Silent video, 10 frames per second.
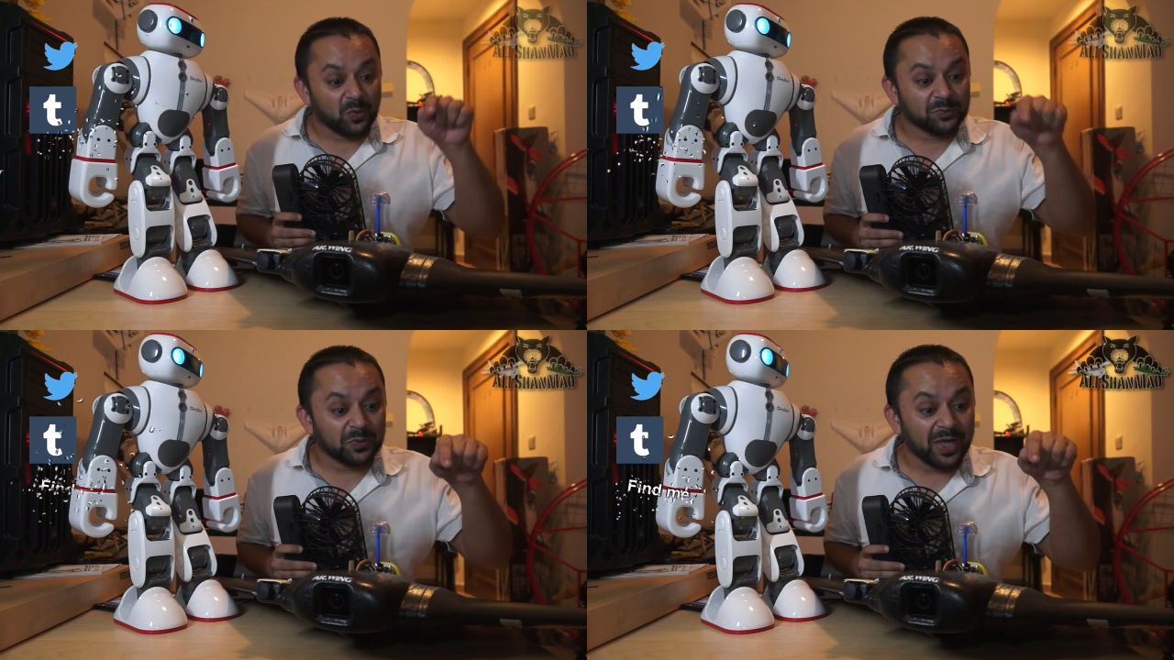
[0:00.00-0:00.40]

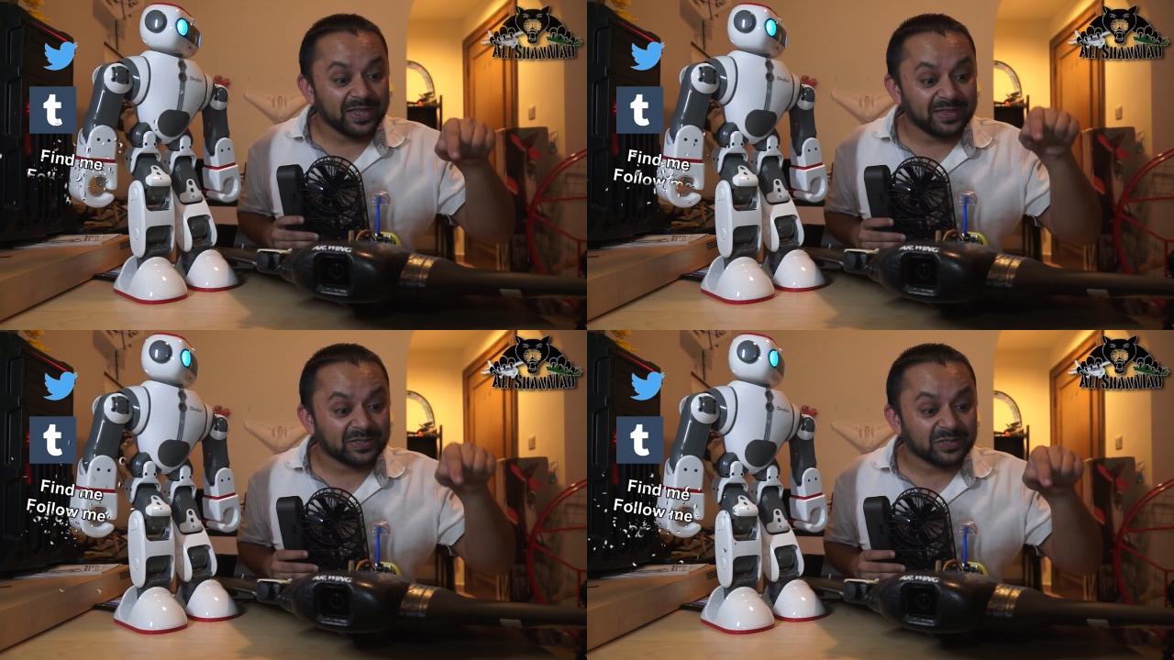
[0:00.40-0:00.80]
also
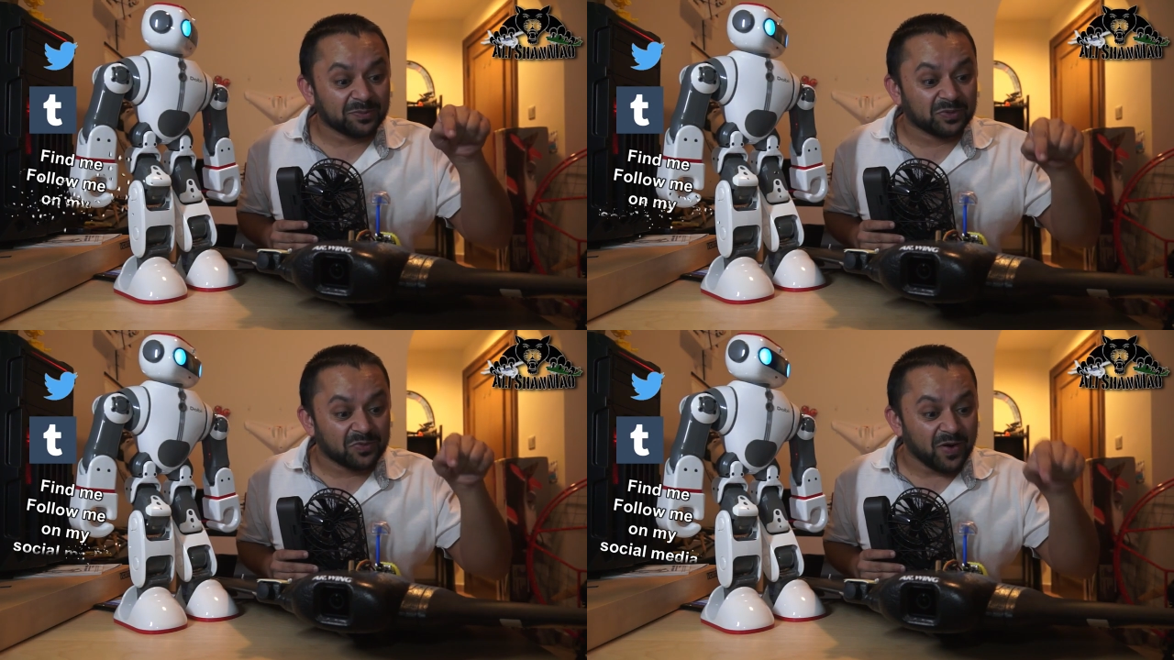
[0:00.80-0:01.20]
hit the
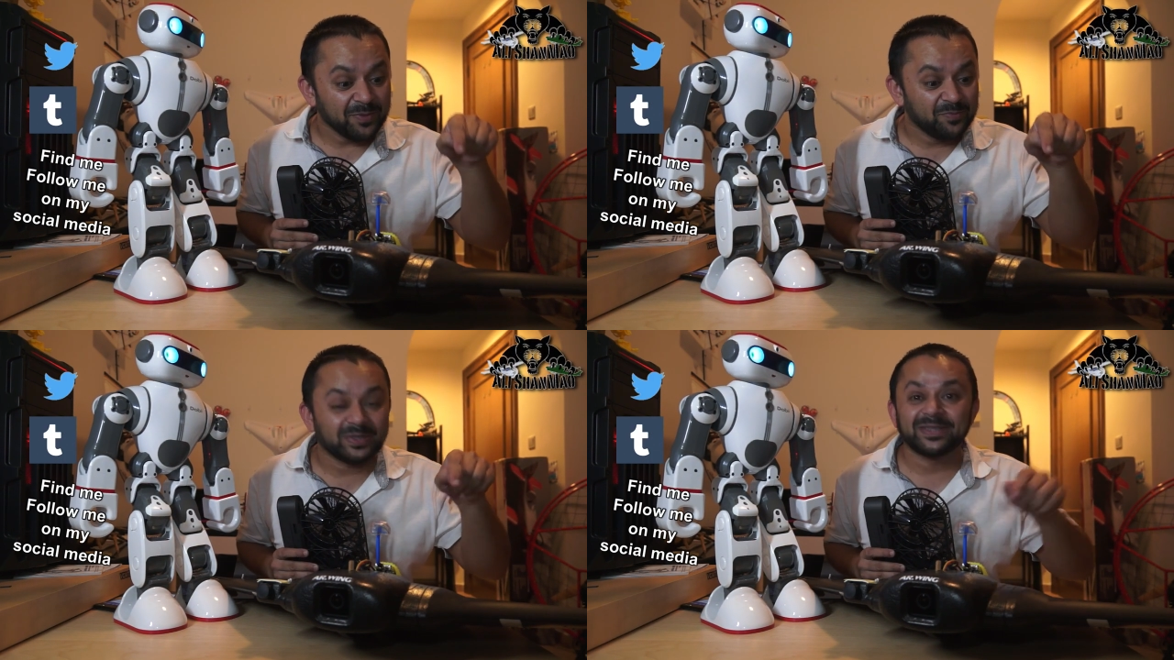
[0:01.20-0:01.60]

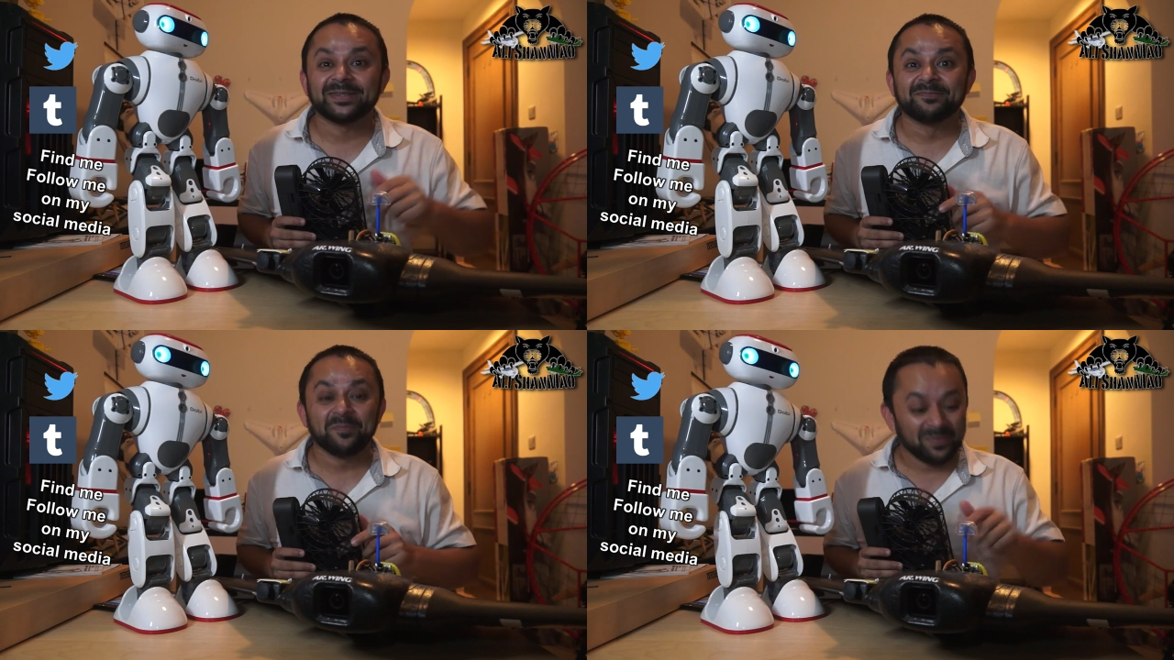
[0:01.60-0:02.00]
subscribe
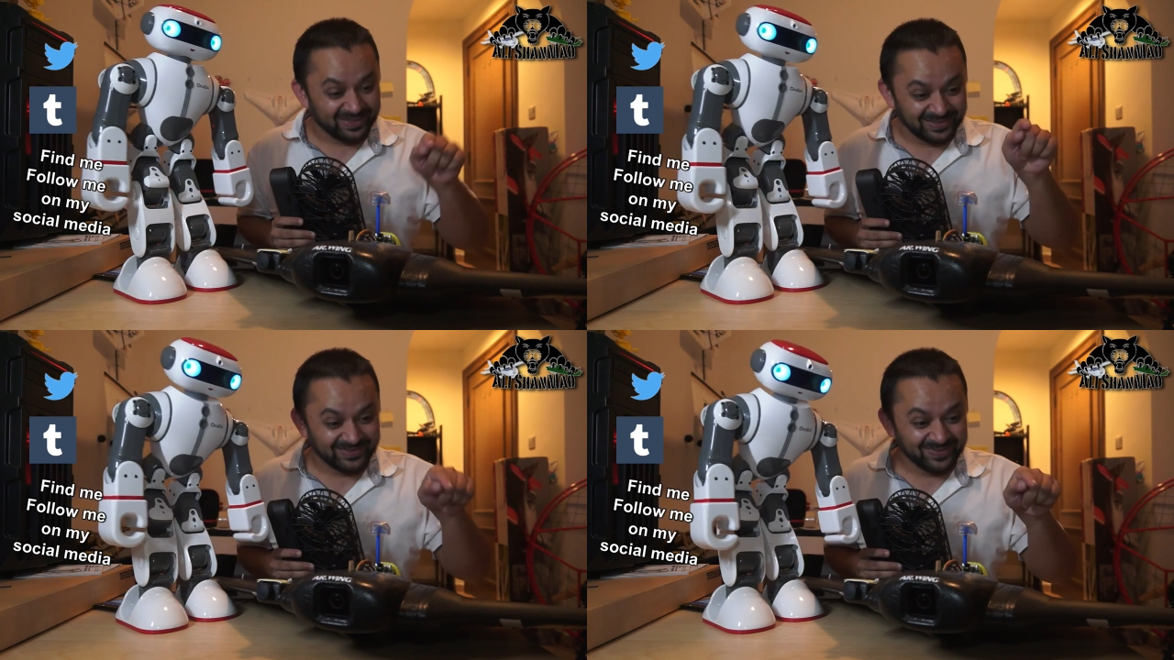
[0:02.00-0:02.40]
button
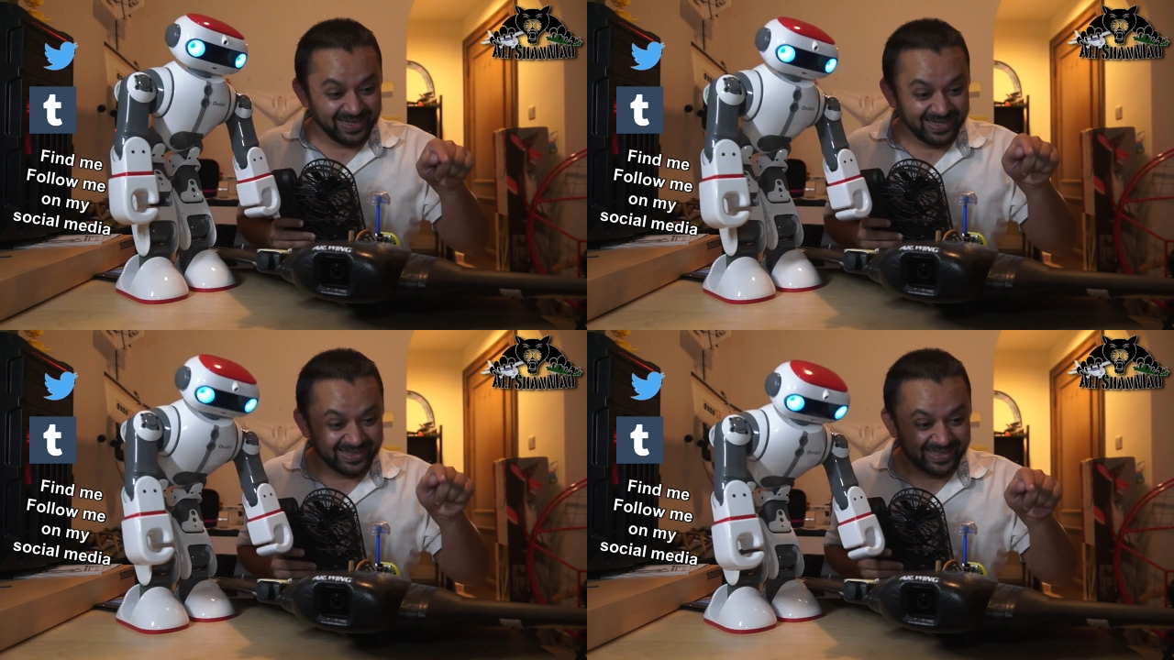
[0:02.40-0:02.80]

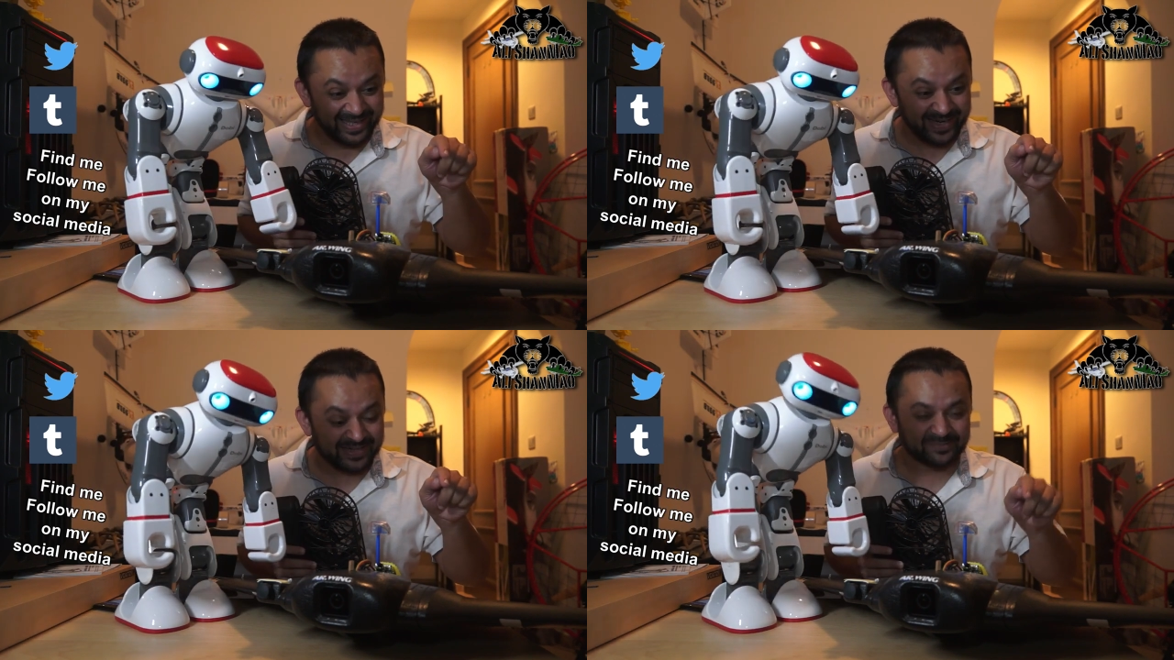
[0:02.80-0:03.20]
right
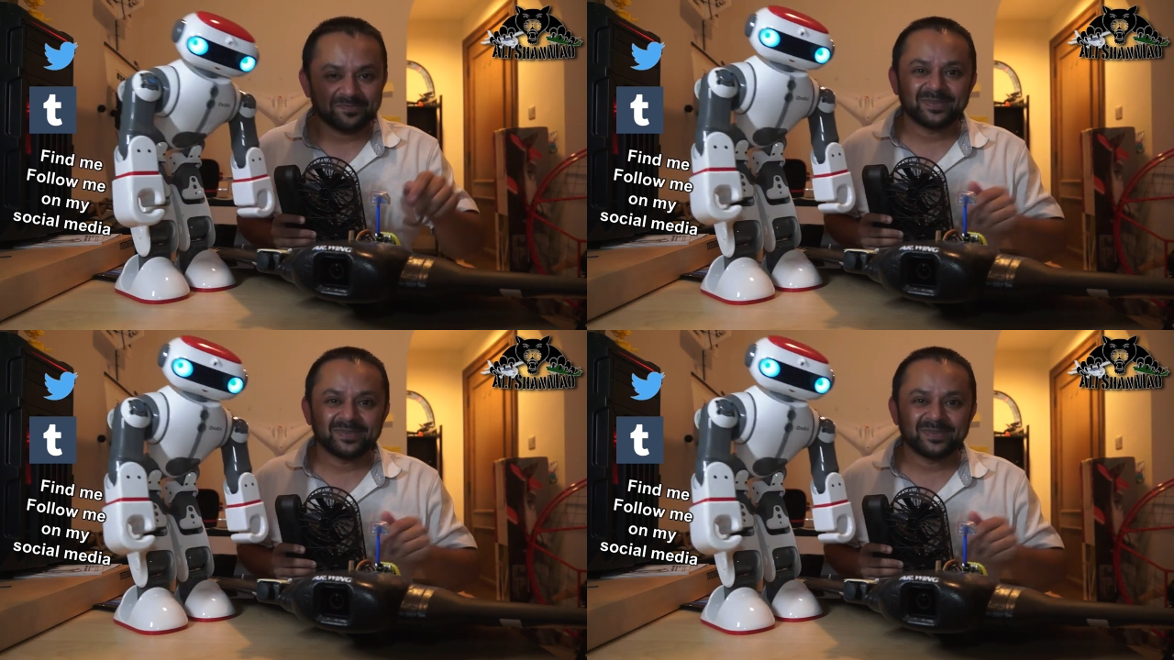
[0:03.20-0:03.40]
there.